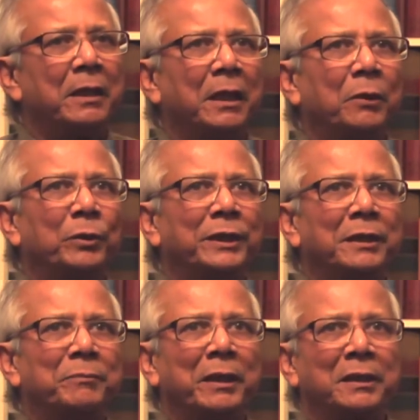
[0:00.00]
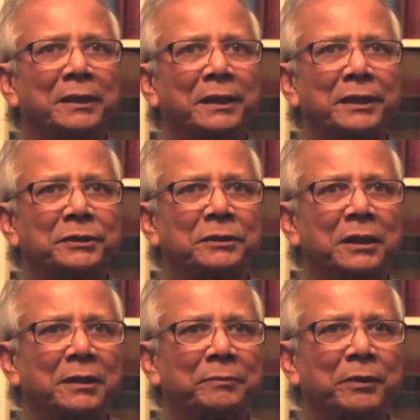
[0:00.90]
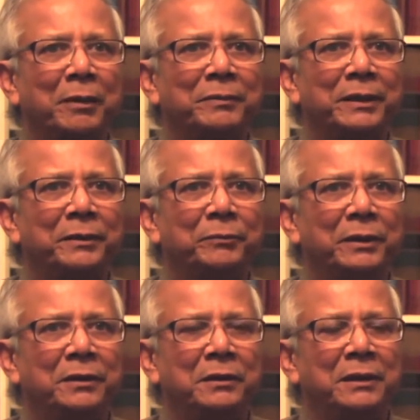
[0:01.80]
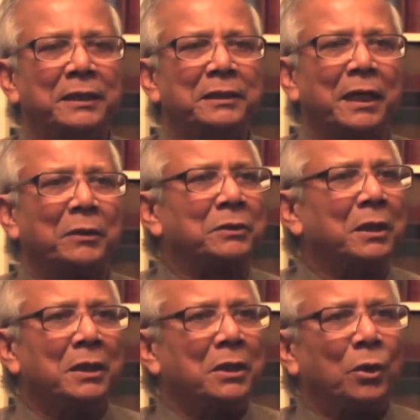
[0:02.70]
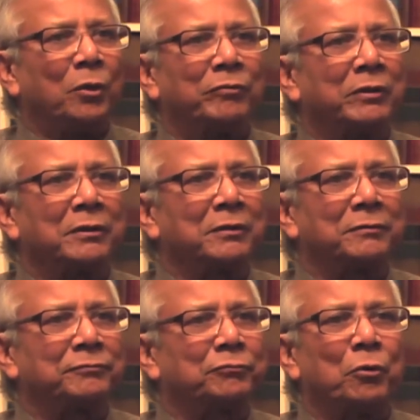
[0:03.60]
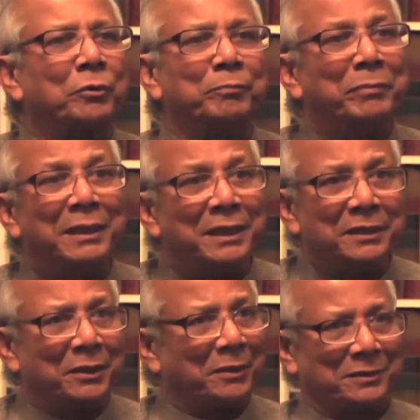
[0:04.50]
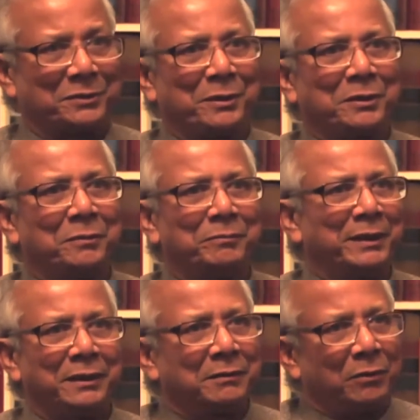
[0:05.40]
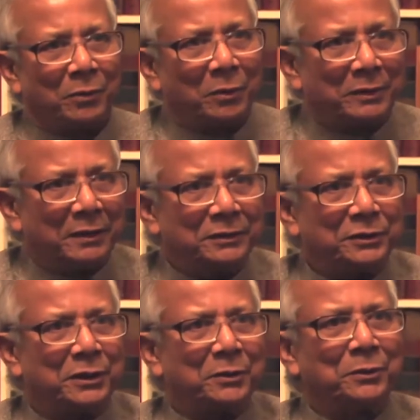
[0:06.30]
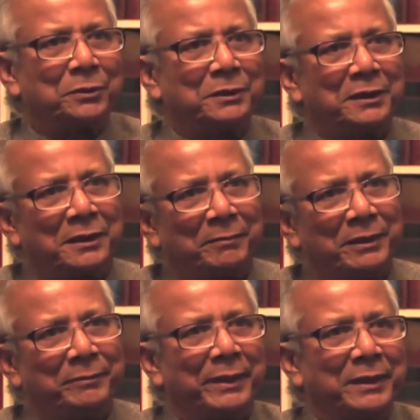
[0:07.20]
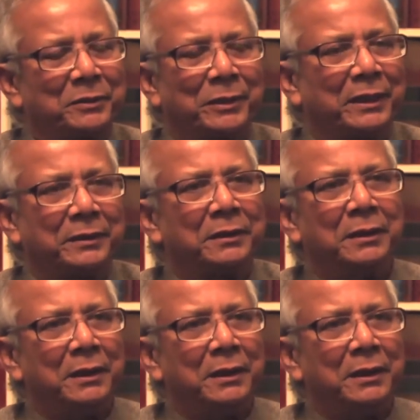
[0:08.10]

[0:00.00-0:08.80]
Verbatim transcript: Uh, within Bangladesh, uh, probably we lend out over four billion dollars worth of money, all the N G Os and Grameen Bank together.